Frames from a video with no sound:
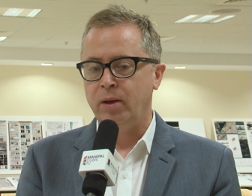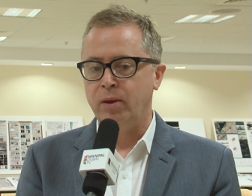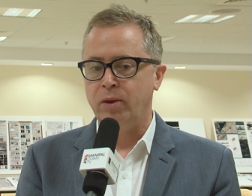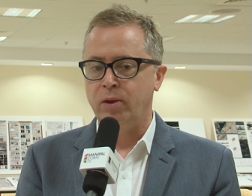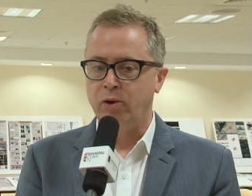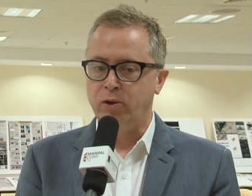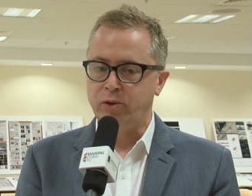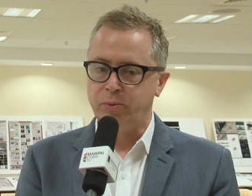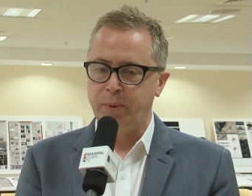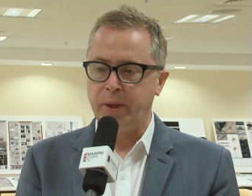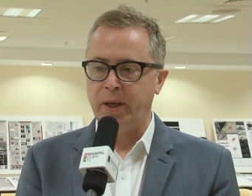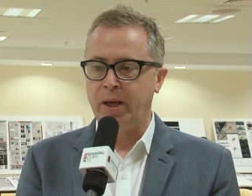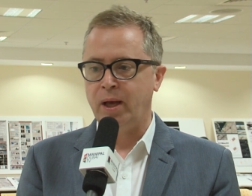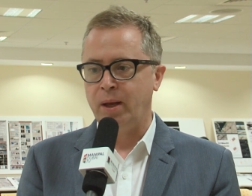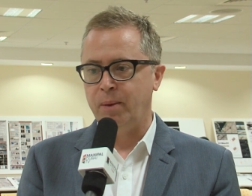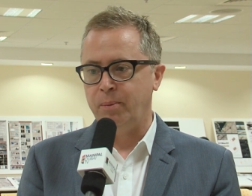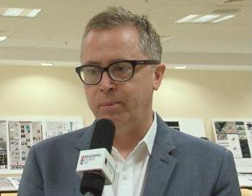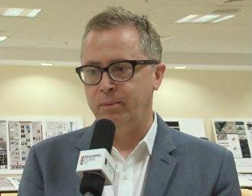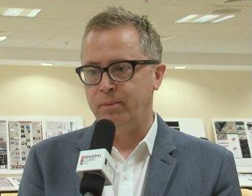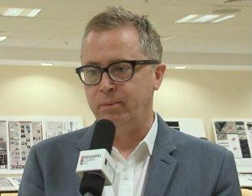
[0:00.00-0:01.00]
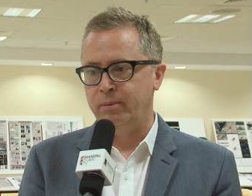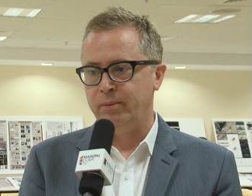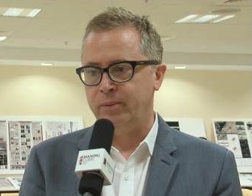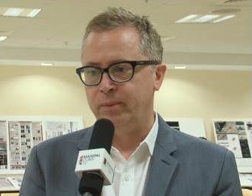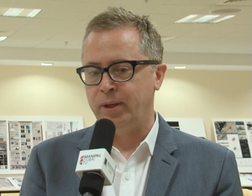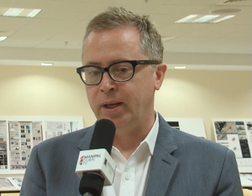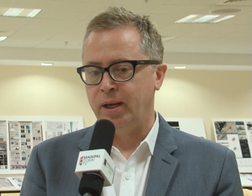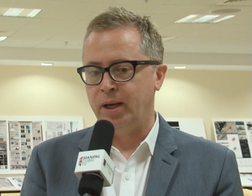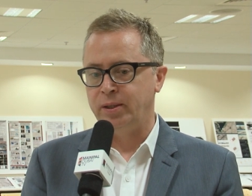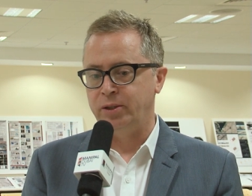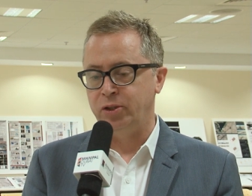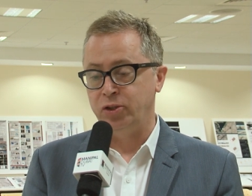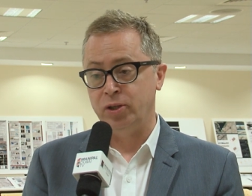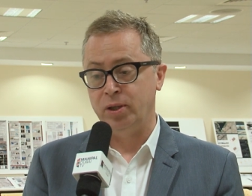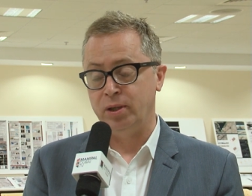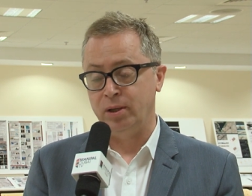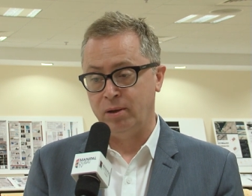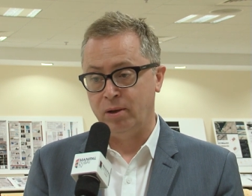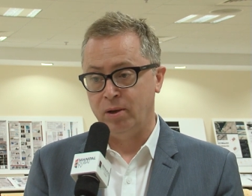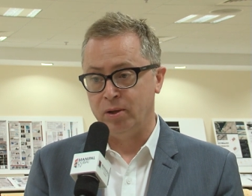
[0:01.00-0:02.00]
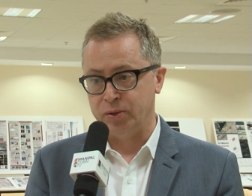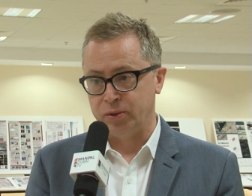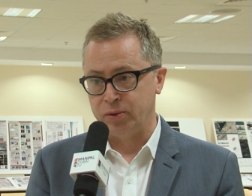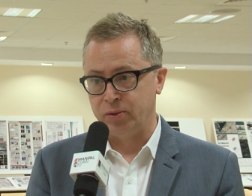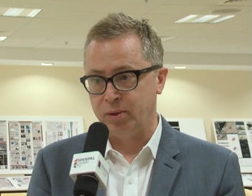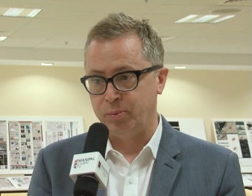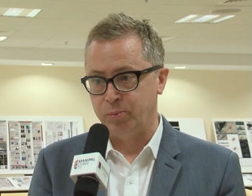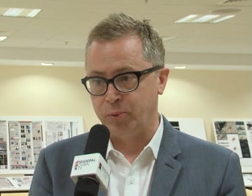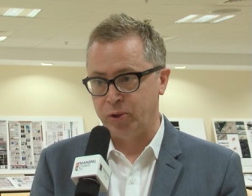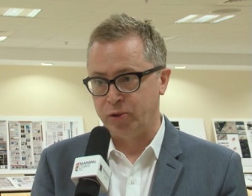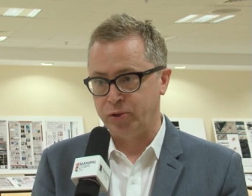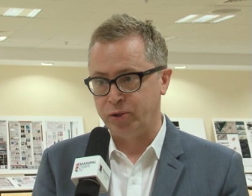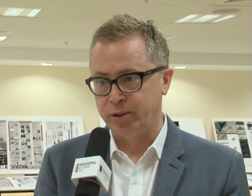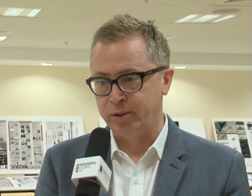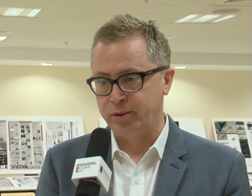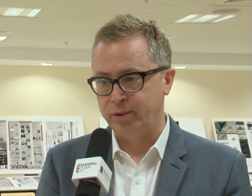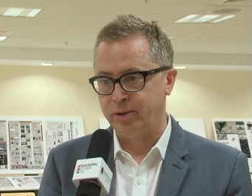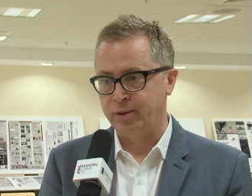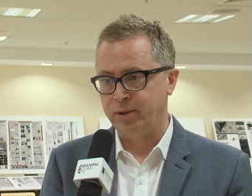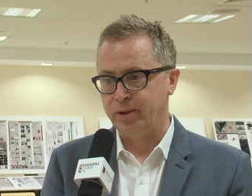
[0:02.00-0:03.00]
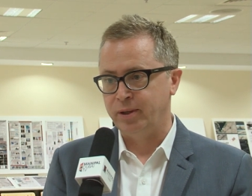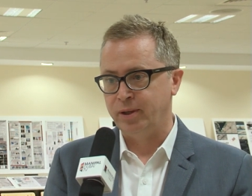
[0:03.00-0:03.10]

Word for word: Those become additional cost to the project,